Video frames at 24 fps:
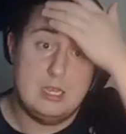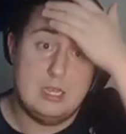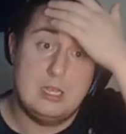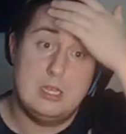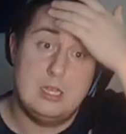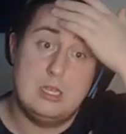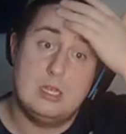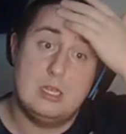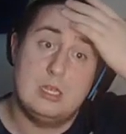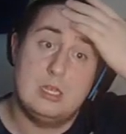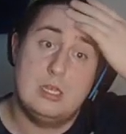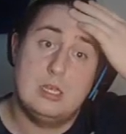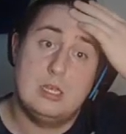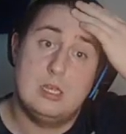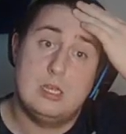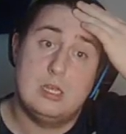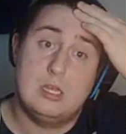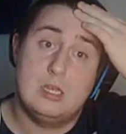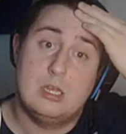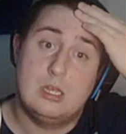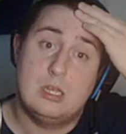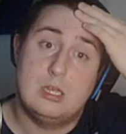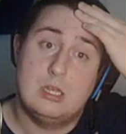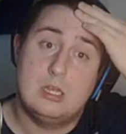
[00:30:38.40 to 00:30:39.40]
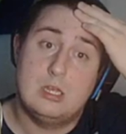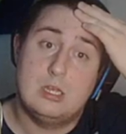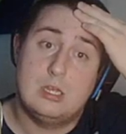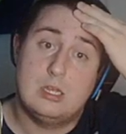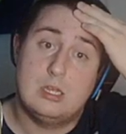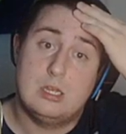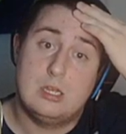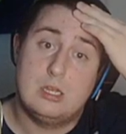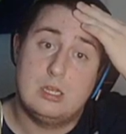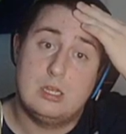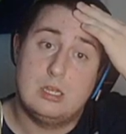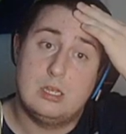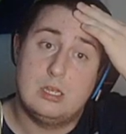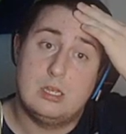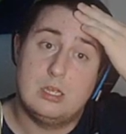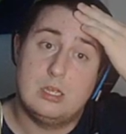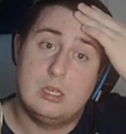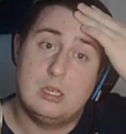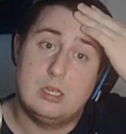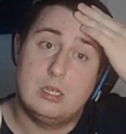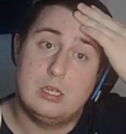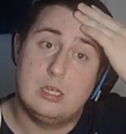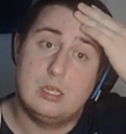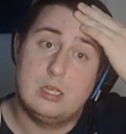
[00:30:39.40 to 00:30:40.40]

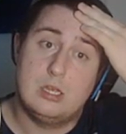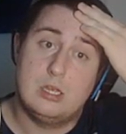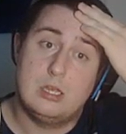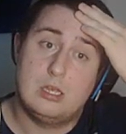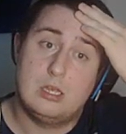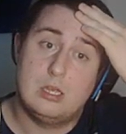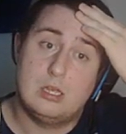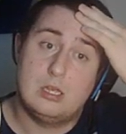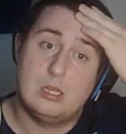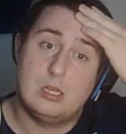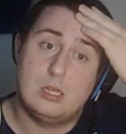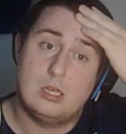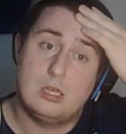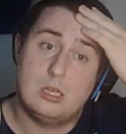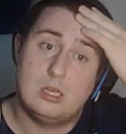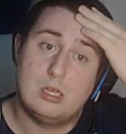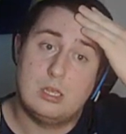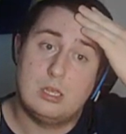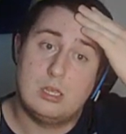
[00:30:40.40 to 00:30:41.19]
[no speech]